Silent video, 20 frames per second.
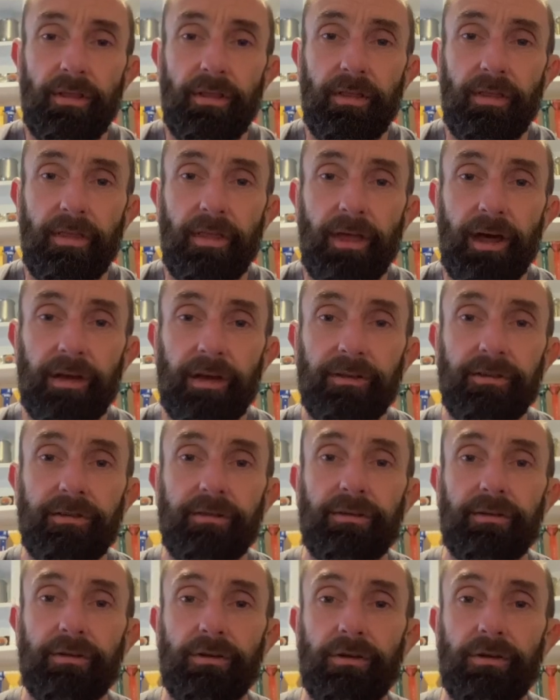
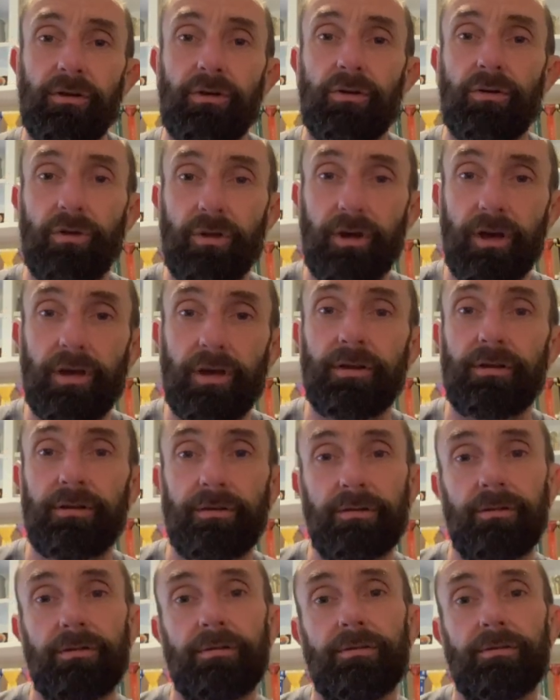that's gonna
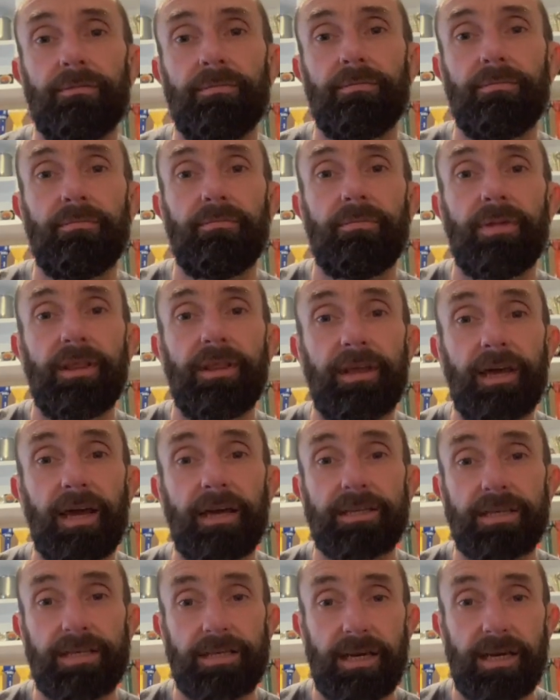be the
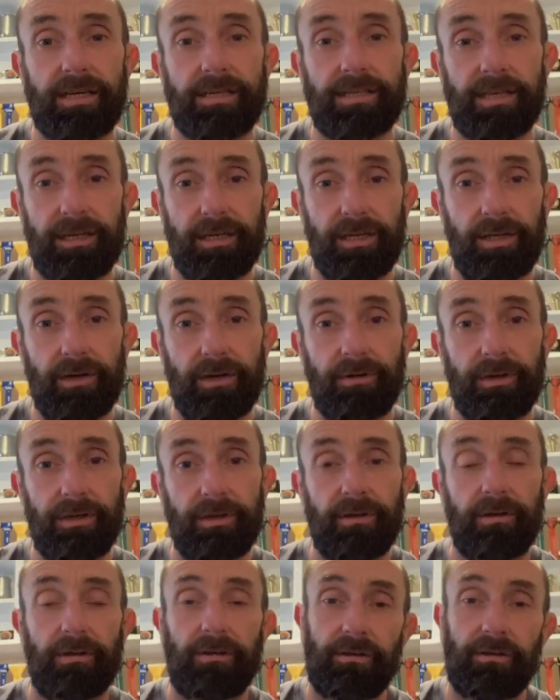exercise that you're doing.
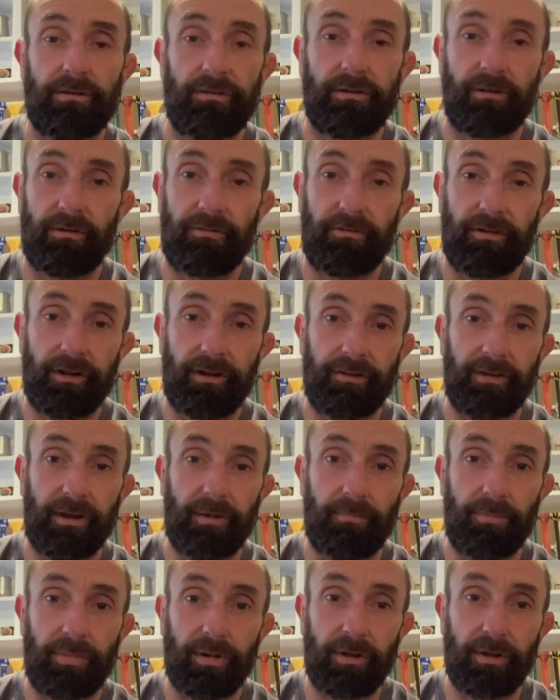So for
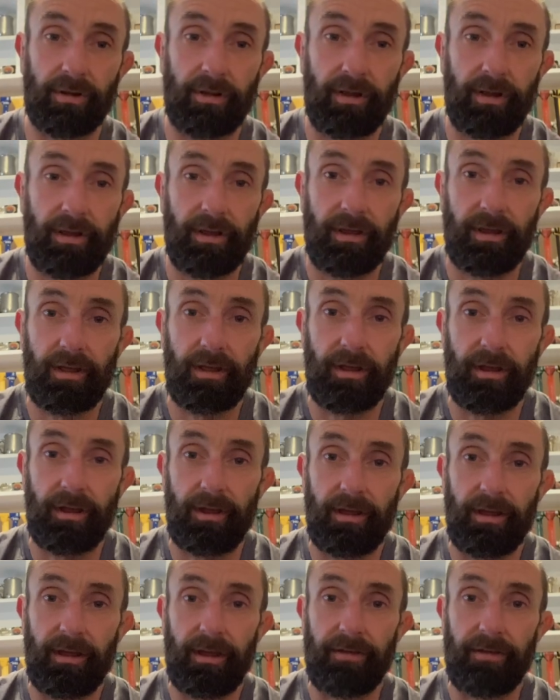example,
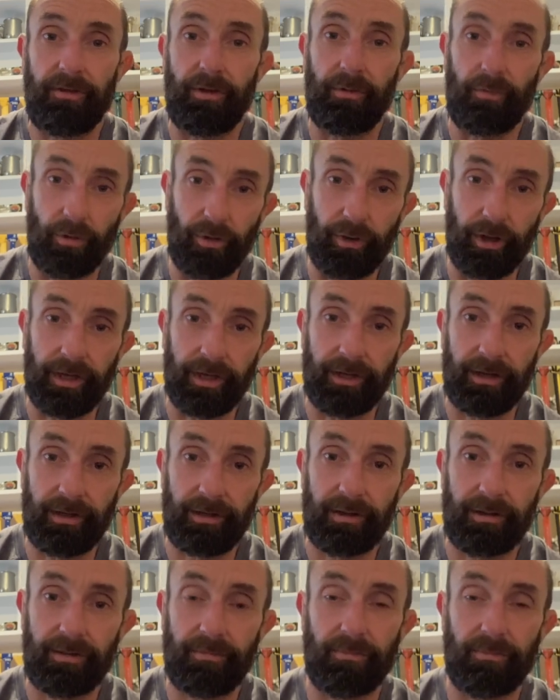if you're running,
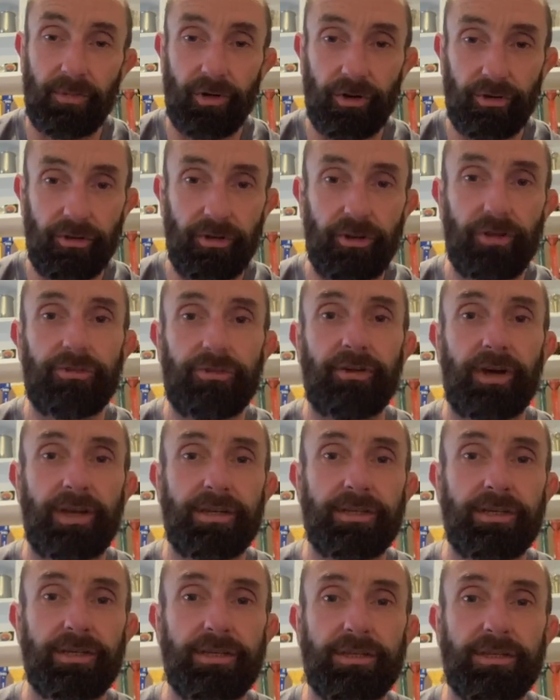most of the
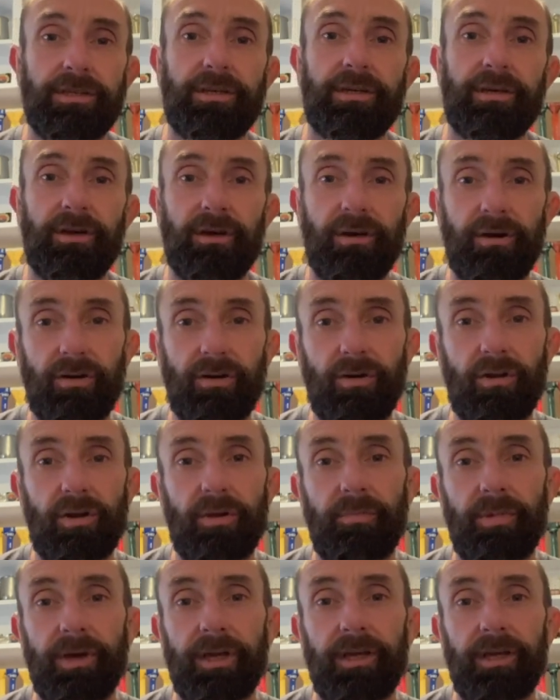stretches are going to
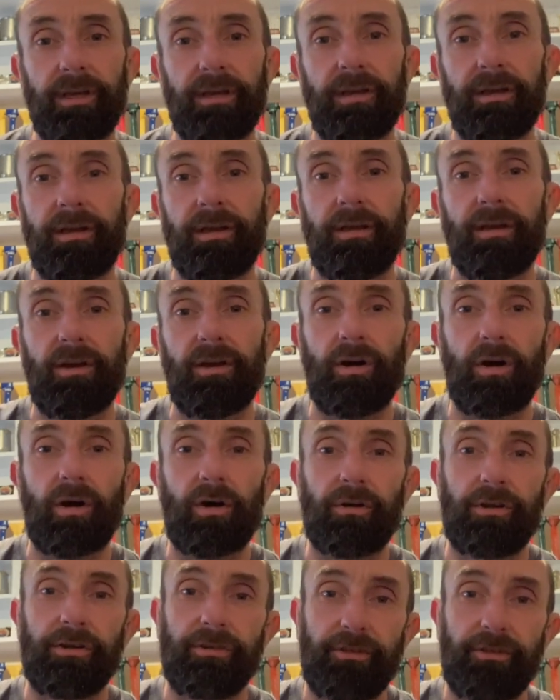be
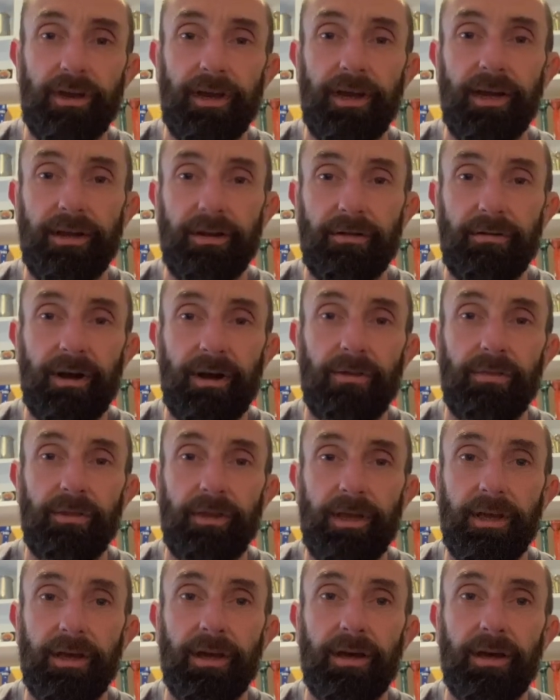orientated around
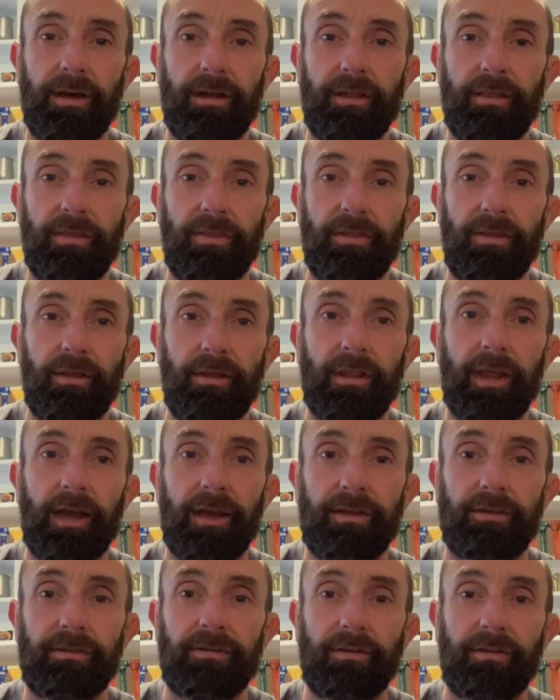the
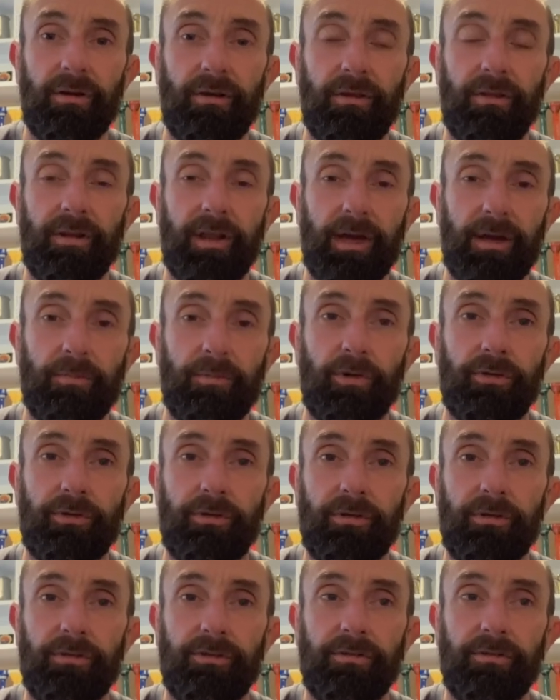legs or the leg
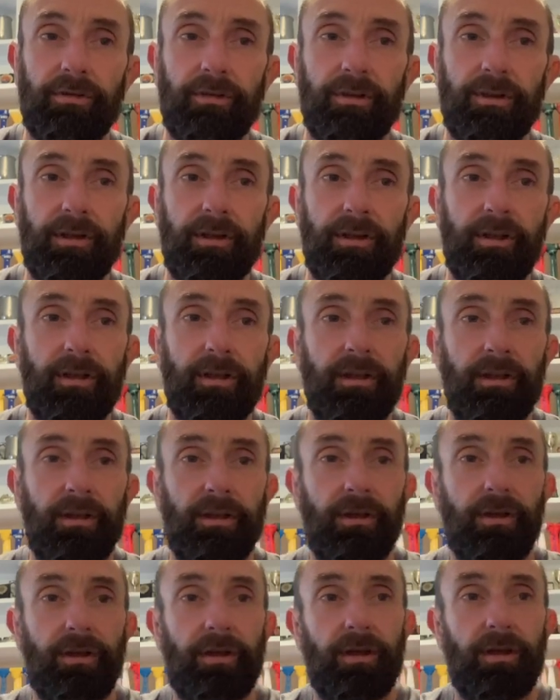muscles.
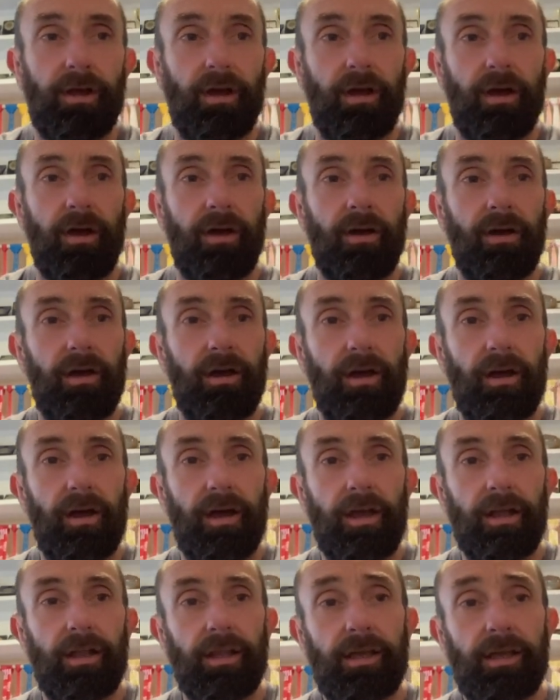
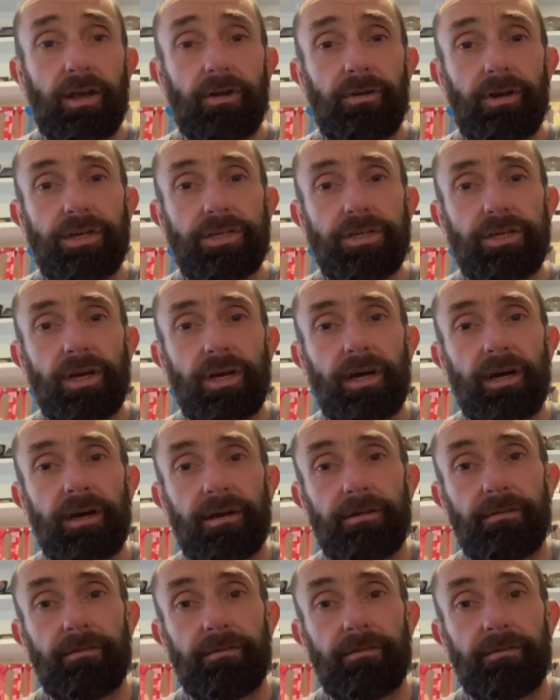It'll increase your